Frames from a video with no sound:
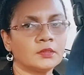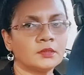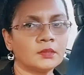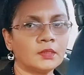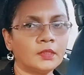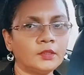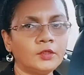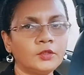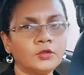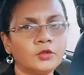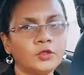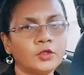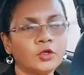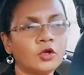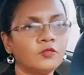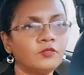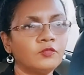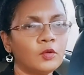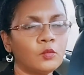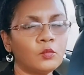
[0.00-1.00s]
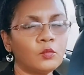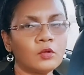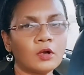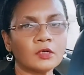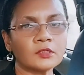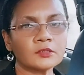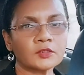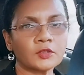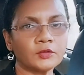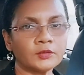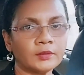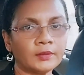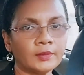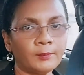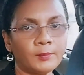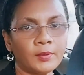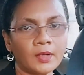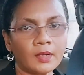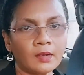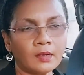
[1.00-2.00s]
and you know, you go for walks, go to the
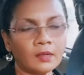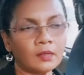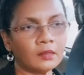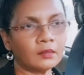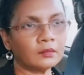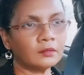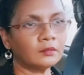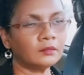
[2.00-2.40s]
park.